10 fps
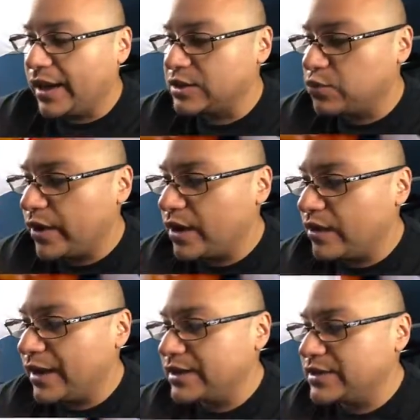as
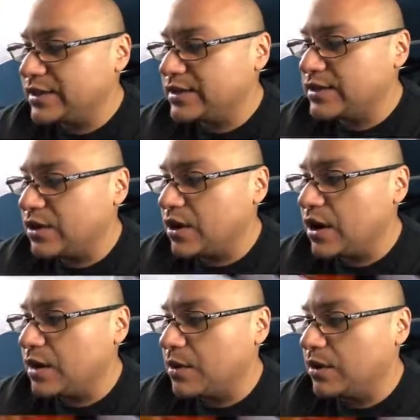well as this
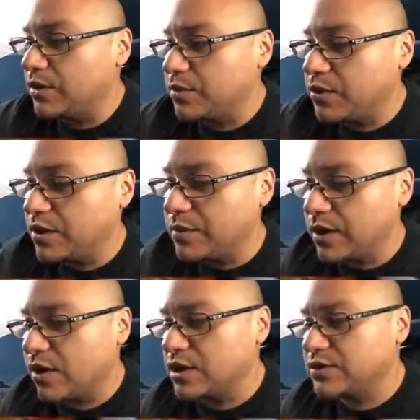uh, other
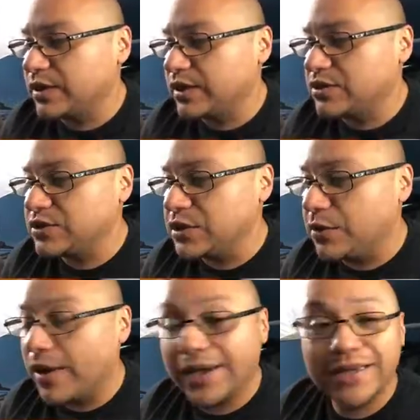Pokemon cards right there.
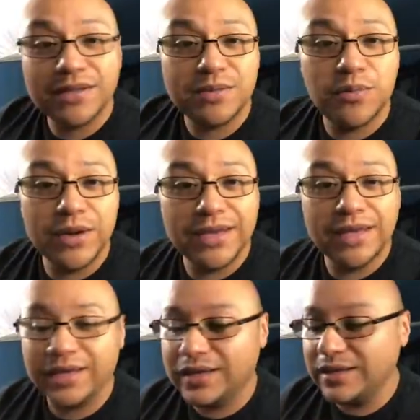So I ended up
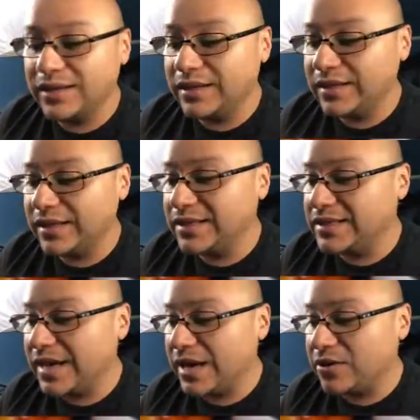winning the
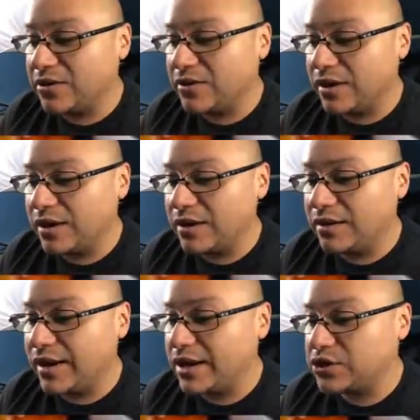entire
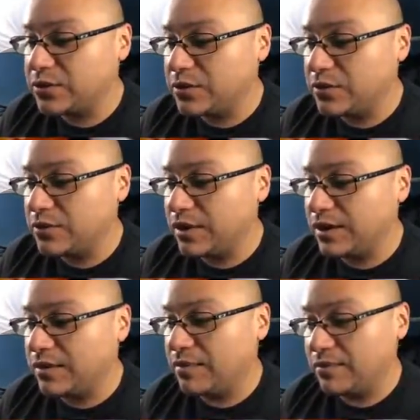uh, actual
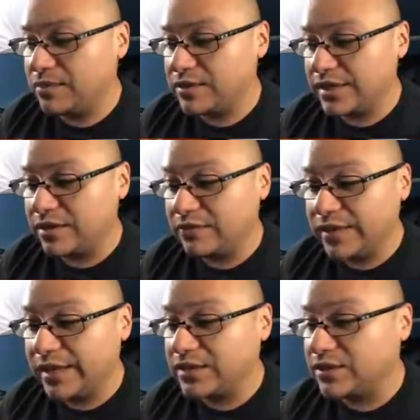set of
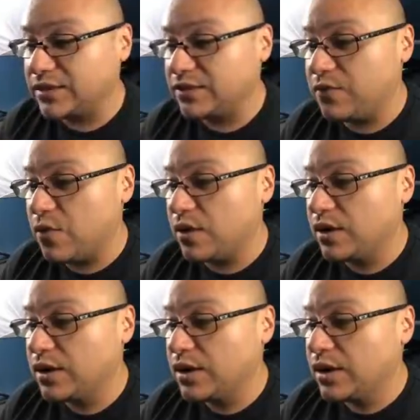things. So there's four,
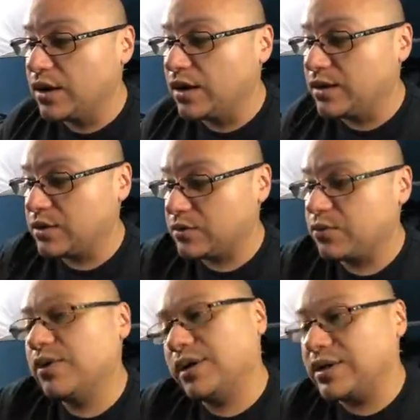uh, there's
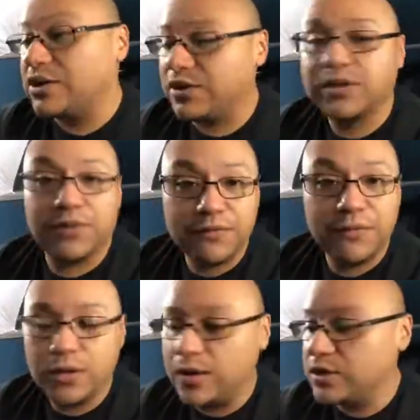th uh, actually three
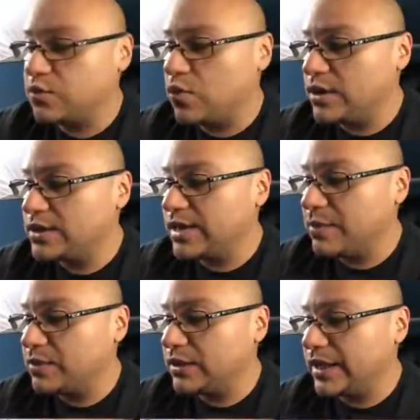full arts, one
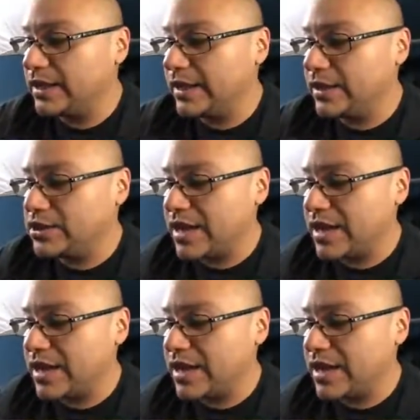Tapu Lele